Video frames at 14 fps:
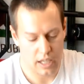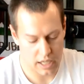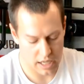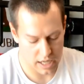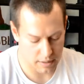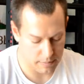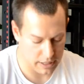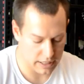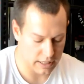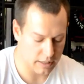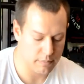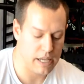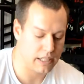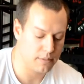And then the
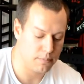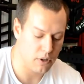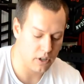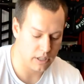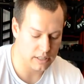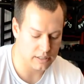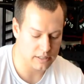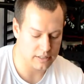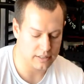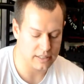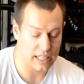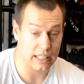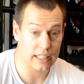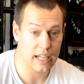best part is
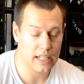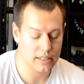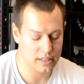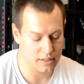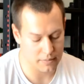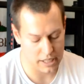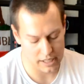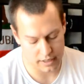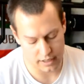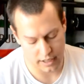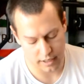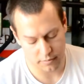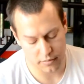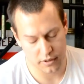they customize
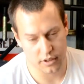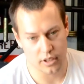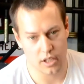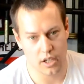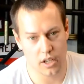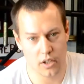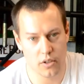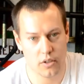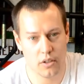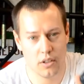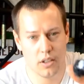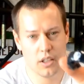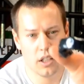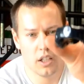them. So
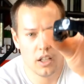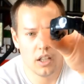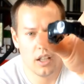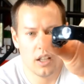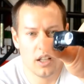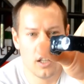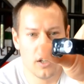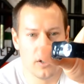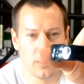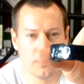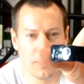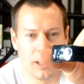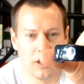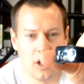there's
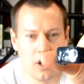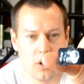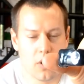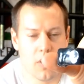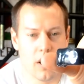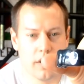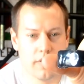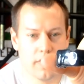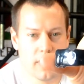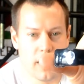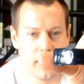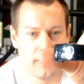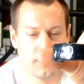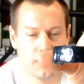my logo on the
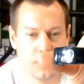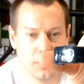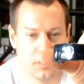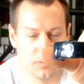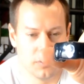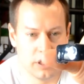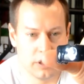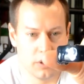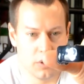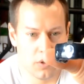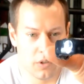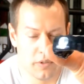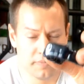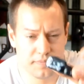front, which is really
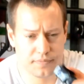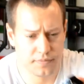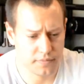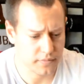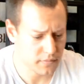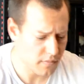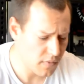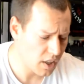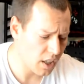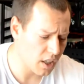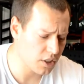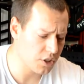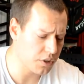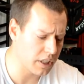cool.
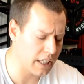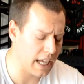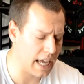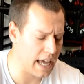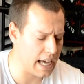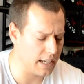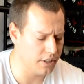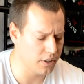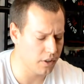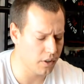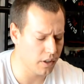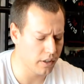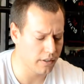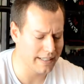You can add
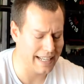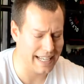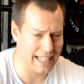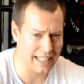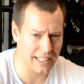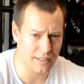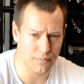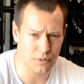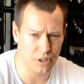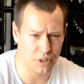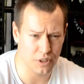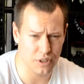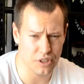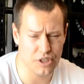your name,
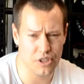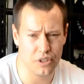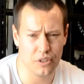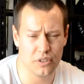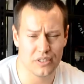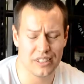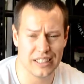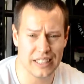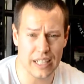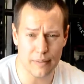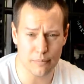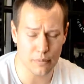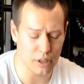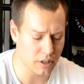your jersey
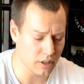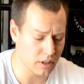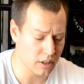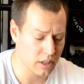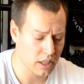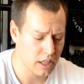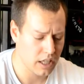number,